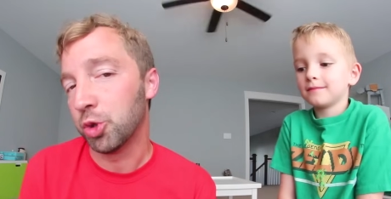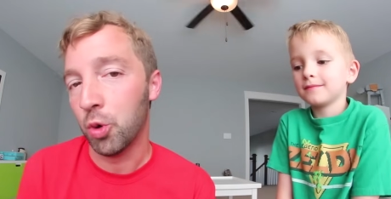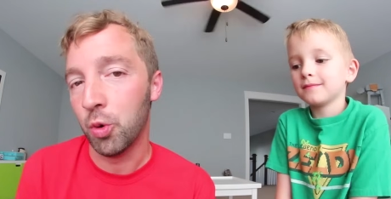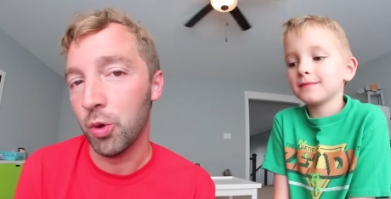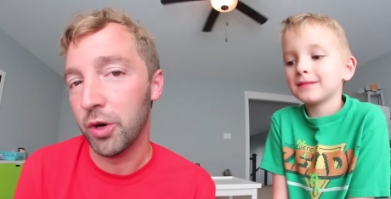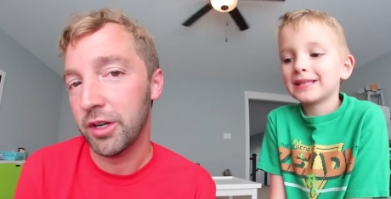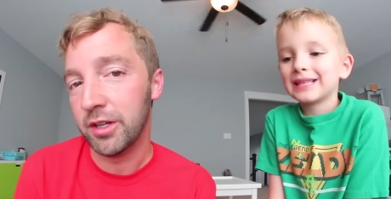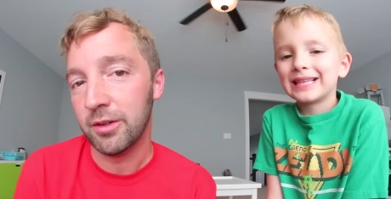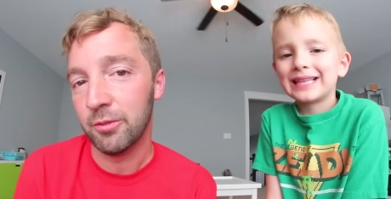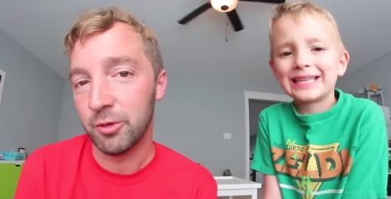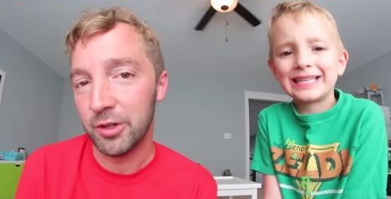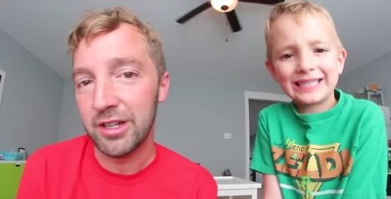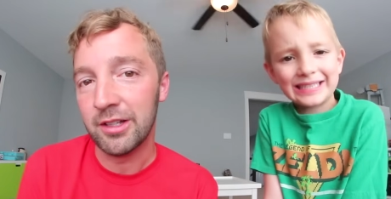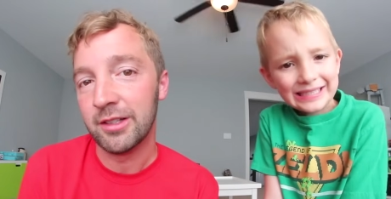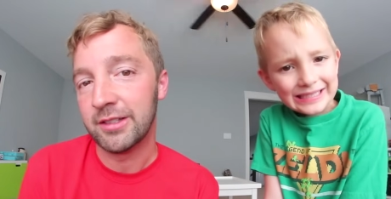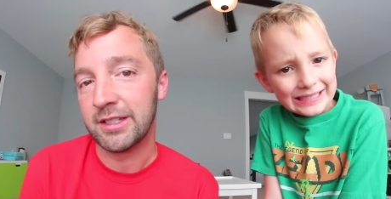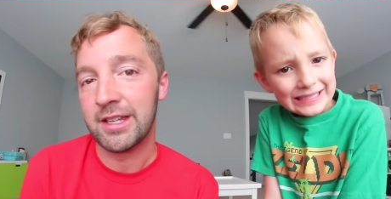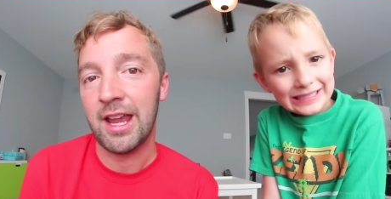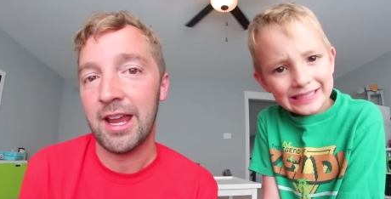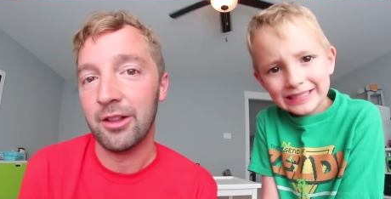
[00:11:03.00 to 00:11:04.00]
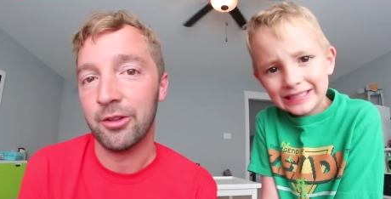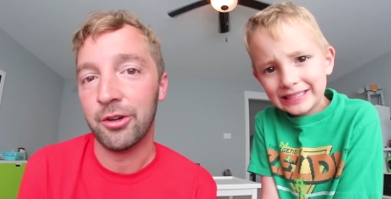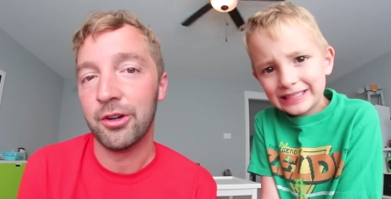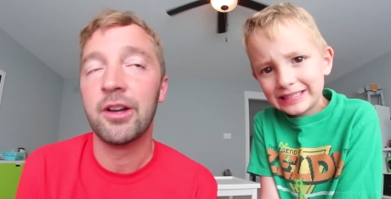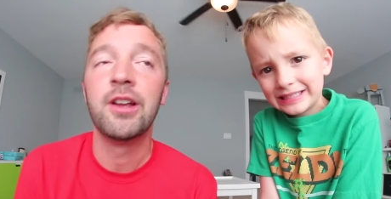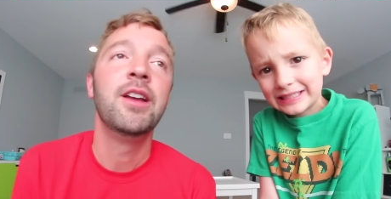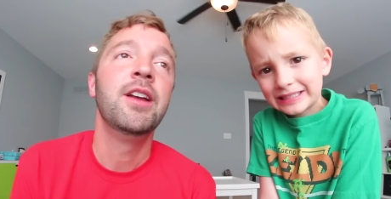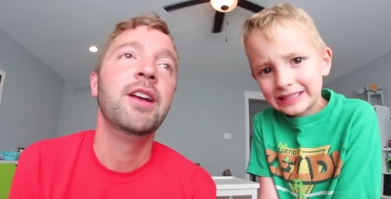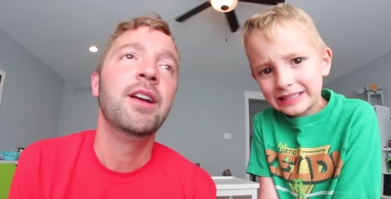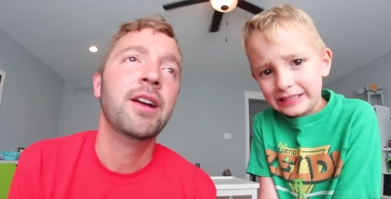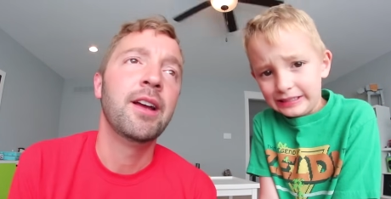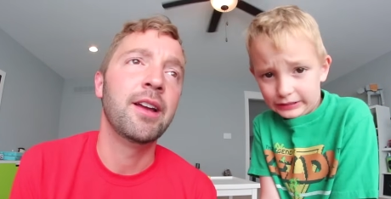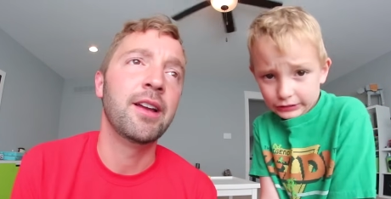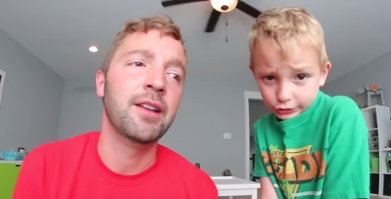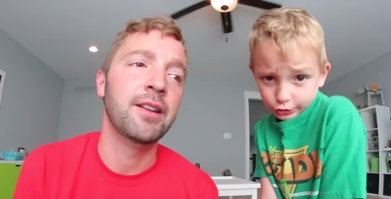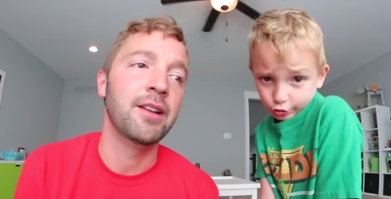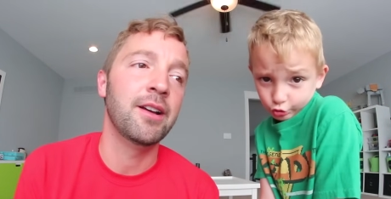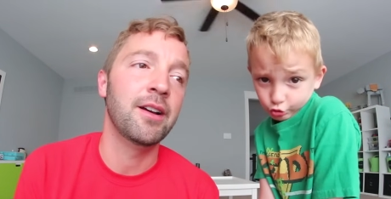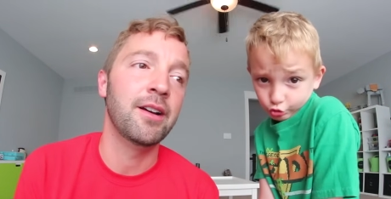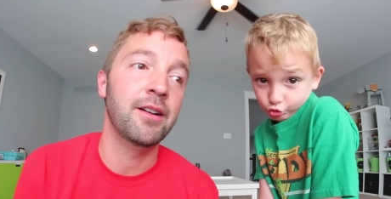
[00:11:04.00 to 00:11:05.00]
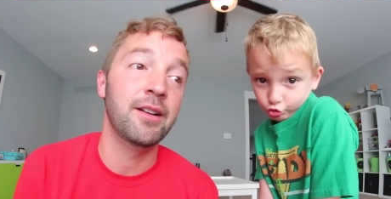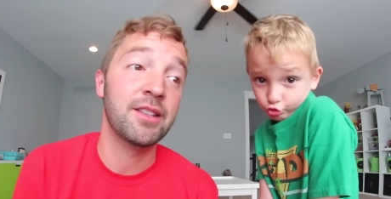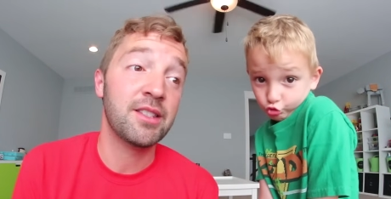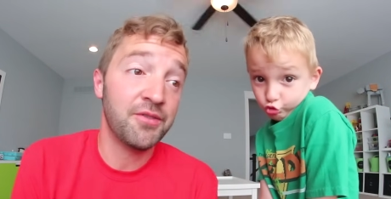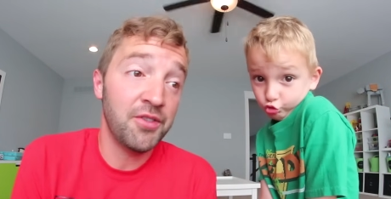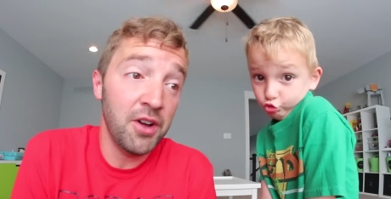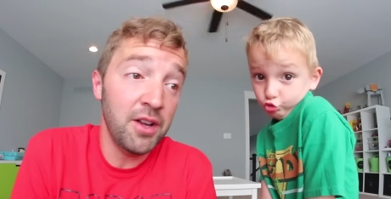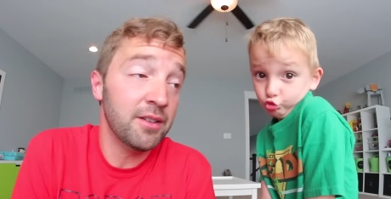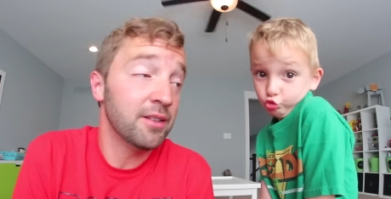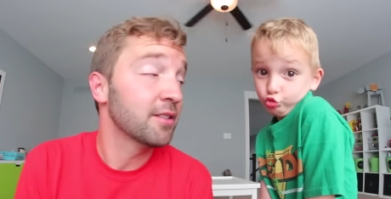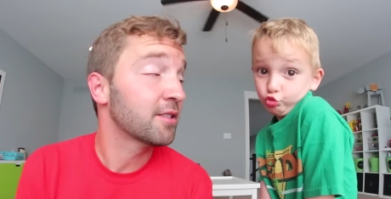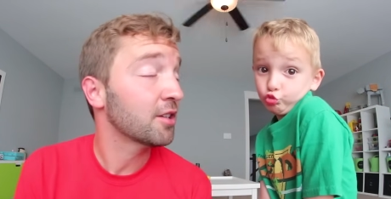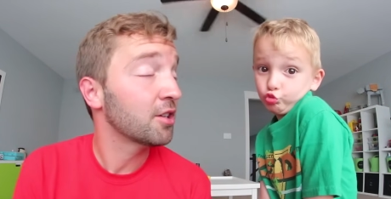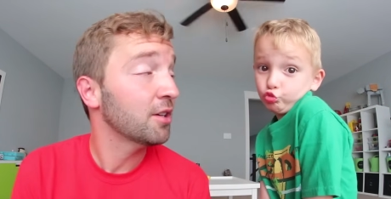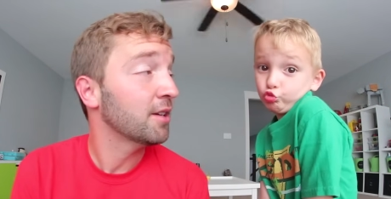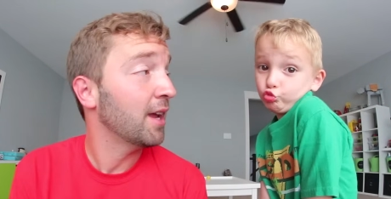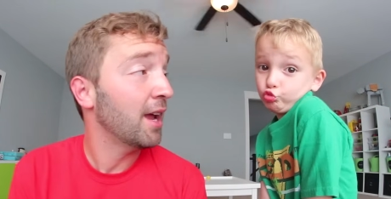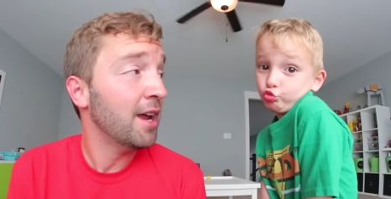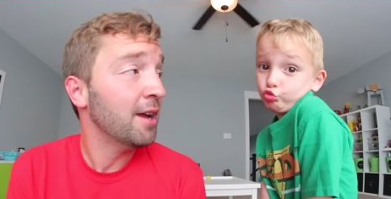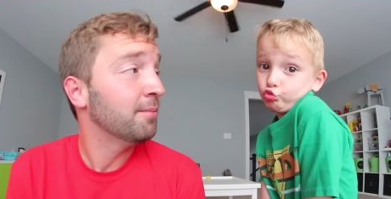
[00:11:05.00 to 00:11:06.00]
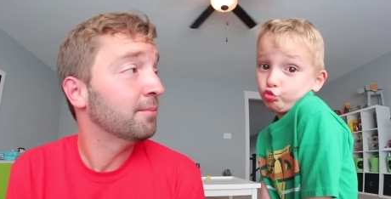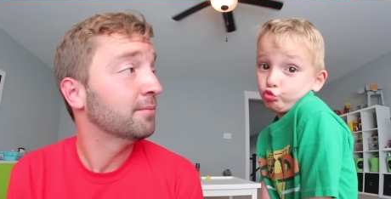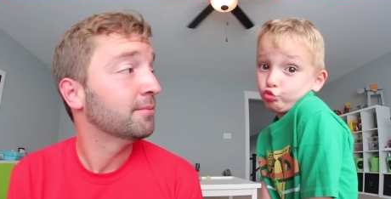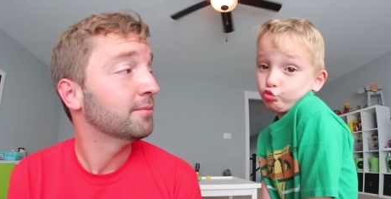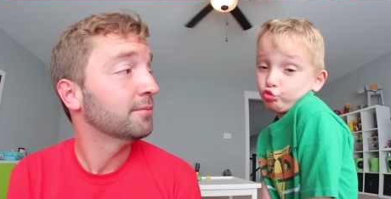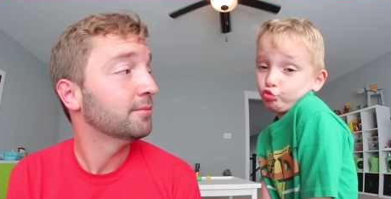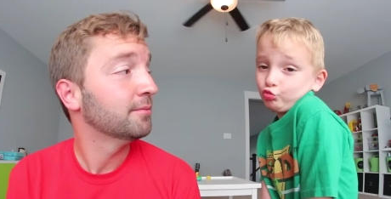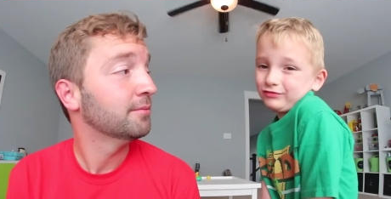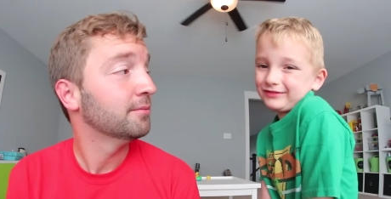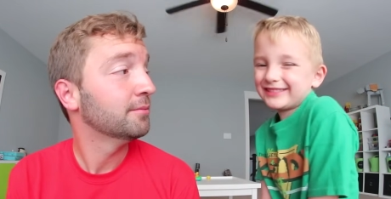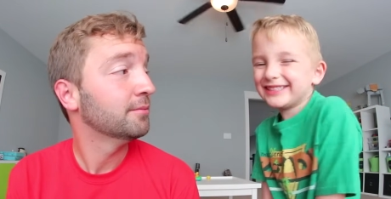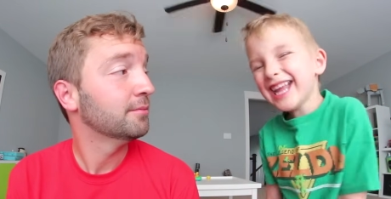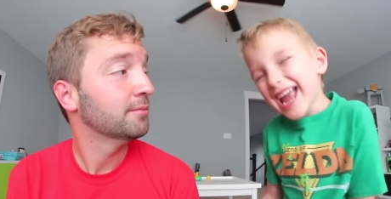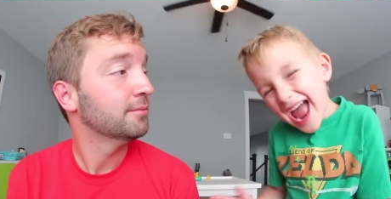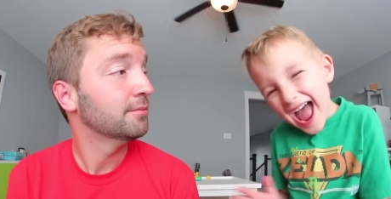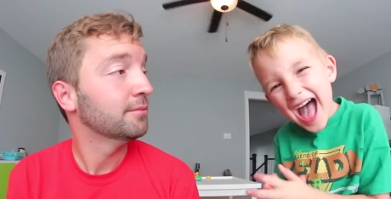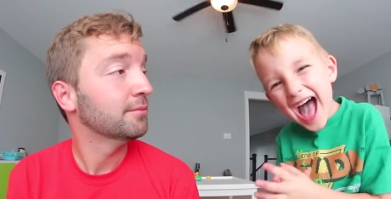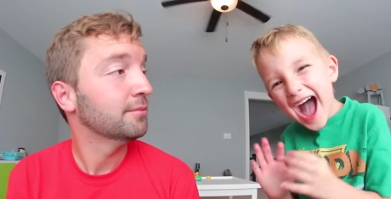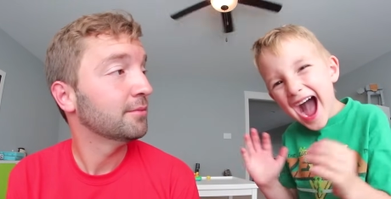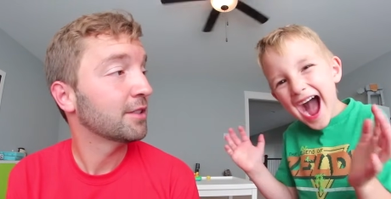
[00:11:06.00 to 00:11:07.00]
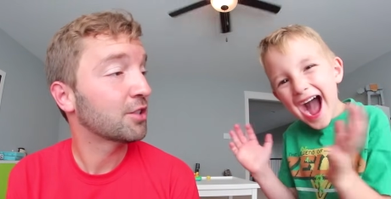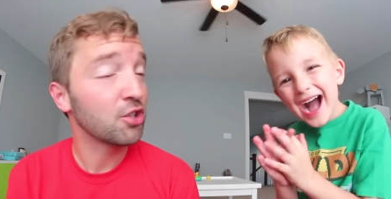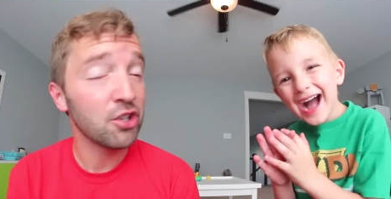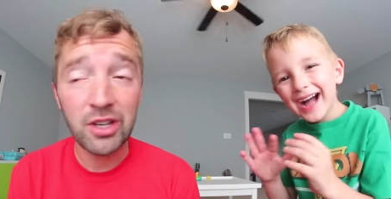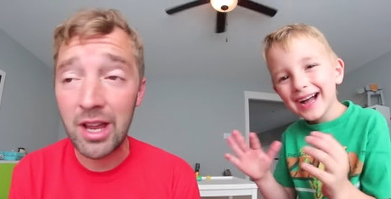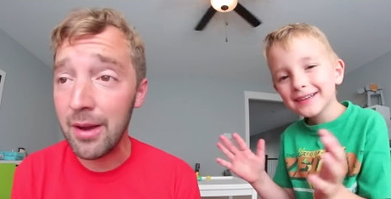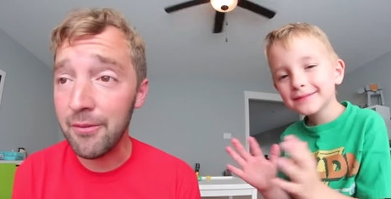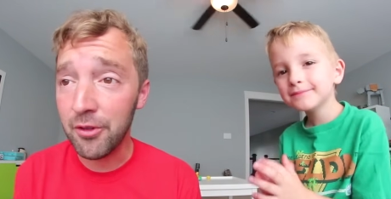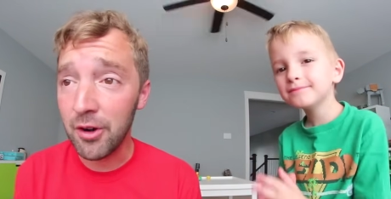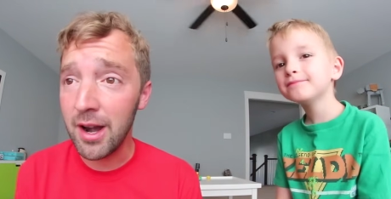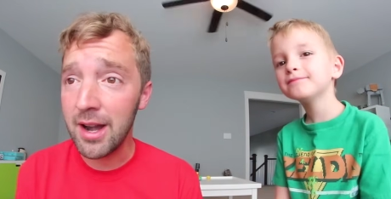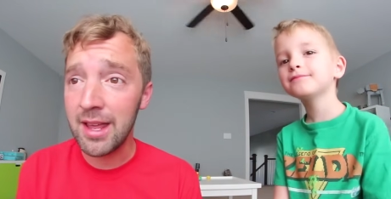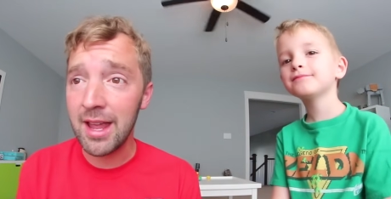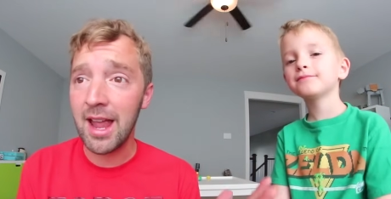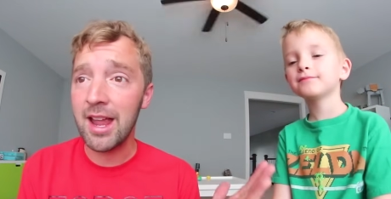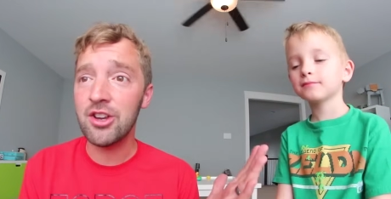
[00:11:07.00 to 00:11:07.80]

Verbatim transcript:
Speaker 1: toy retailer, and it's fun. It's a good game. Yeah! It's a good game for any